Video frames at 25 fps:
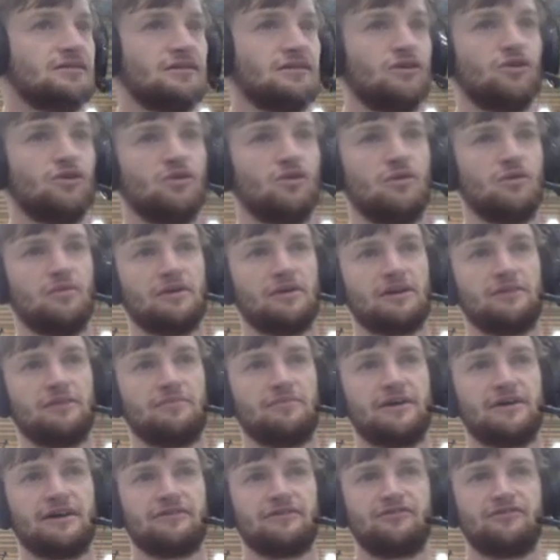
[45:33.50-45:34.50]
Oh, we're bringing it
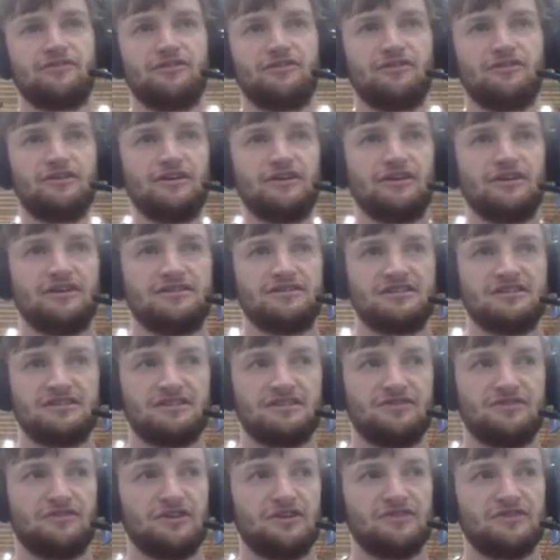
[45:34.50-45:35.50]
back for
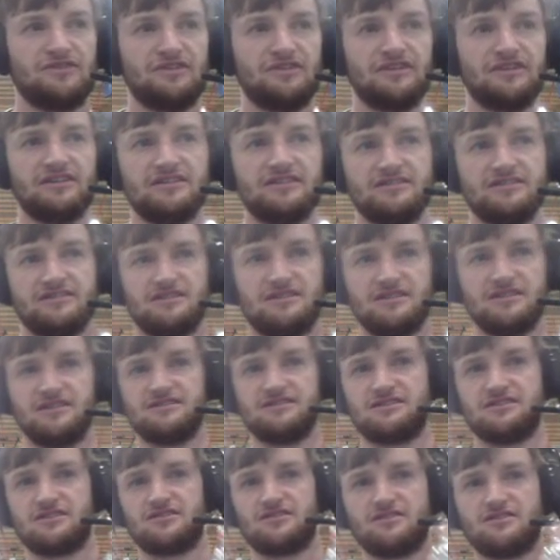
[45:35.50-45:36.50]
65, I think is
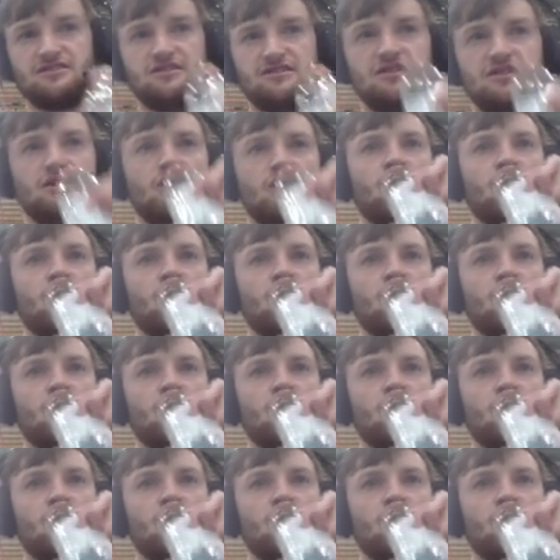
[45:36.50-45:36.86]
the call.